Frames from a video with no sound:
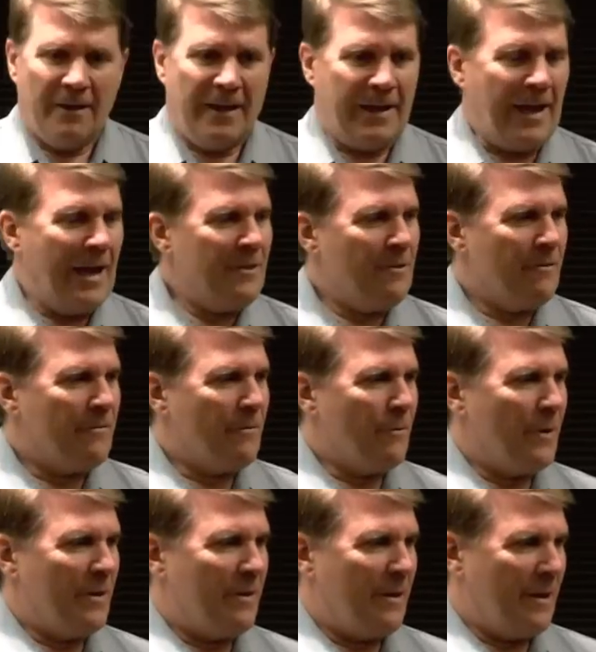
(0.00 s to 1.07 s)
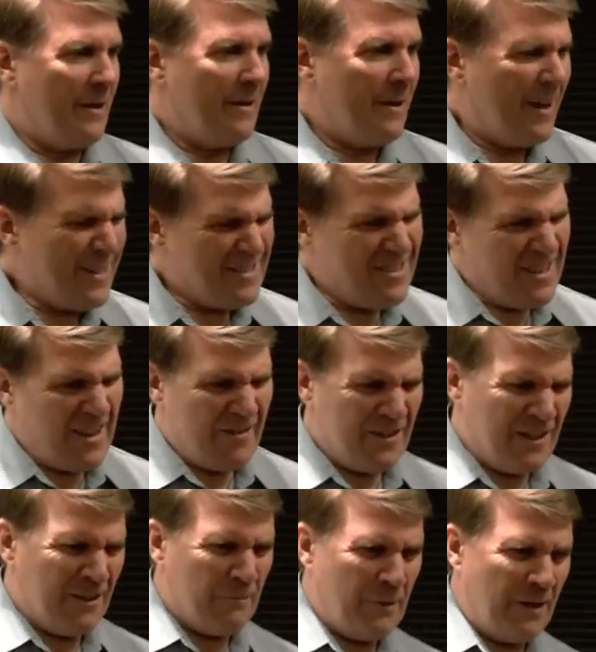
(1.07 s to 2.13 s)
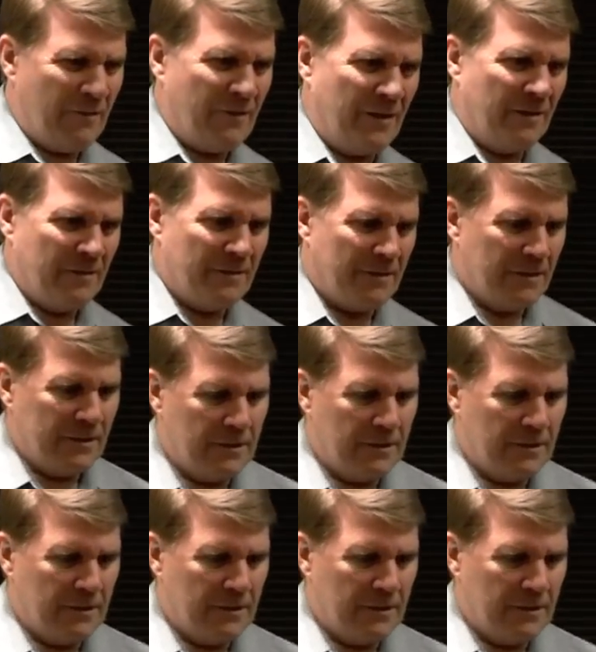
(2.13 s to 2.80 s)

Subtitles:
Like I know for one thing, I still have a little bit of a,